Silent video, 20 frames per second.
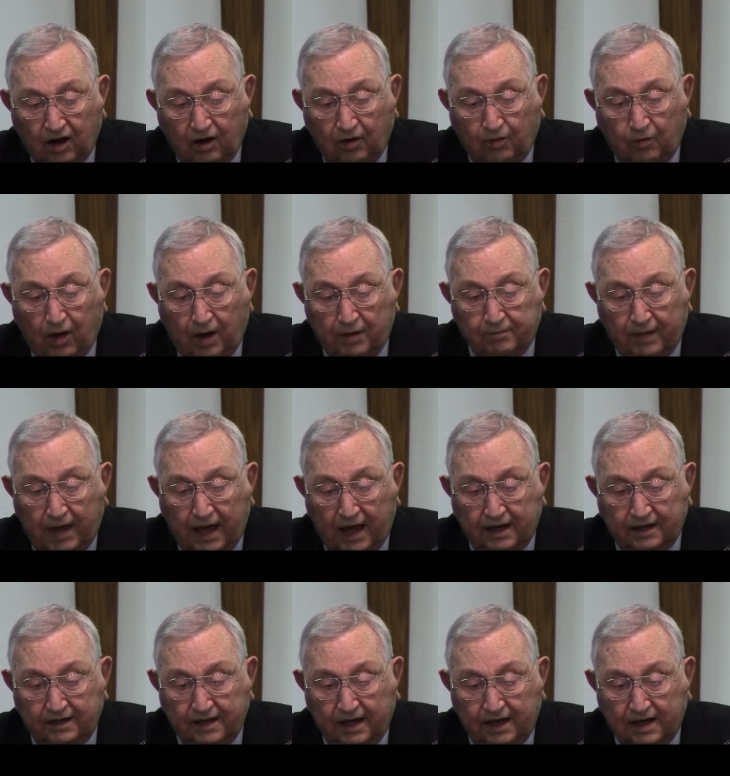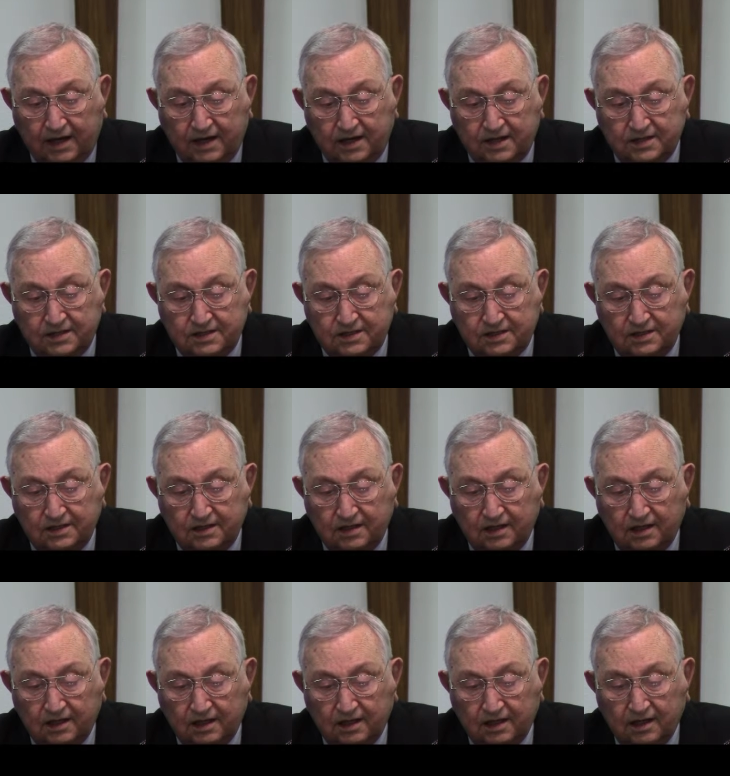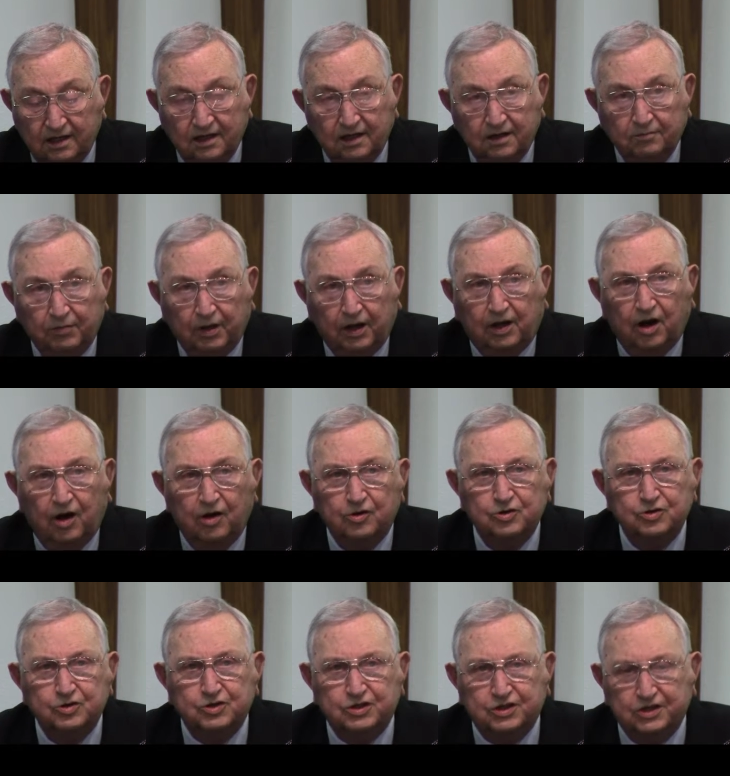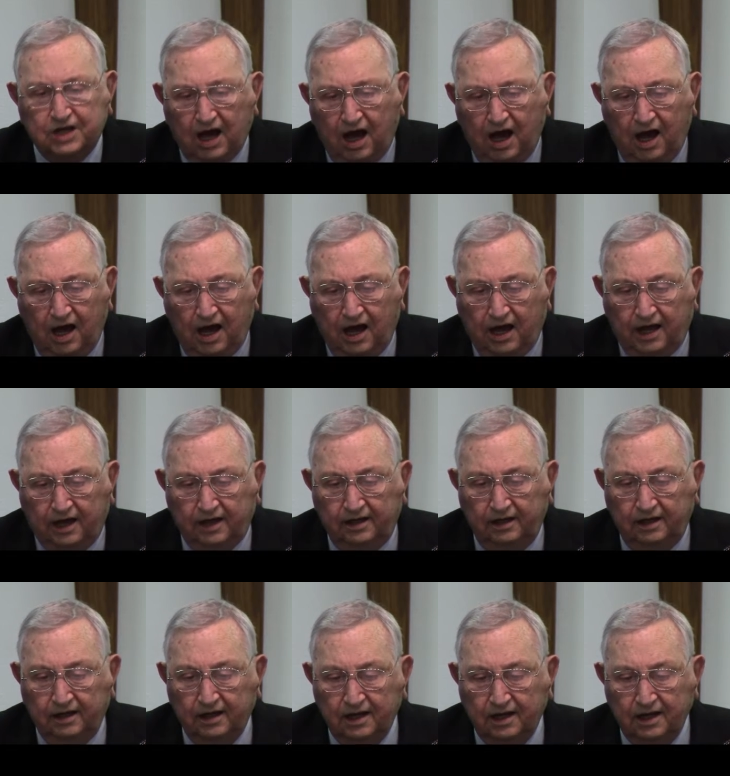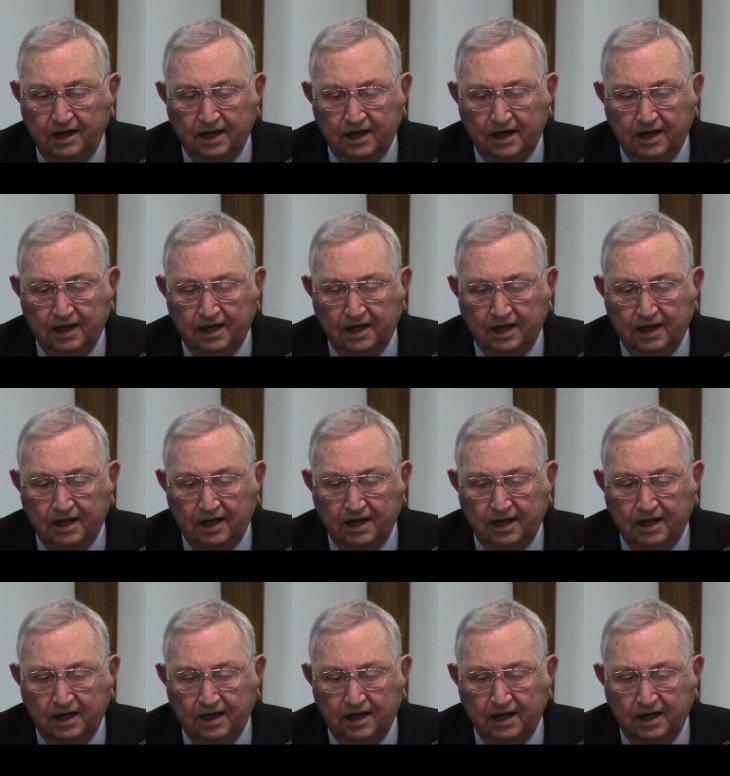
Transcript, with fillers: or what man does. Because God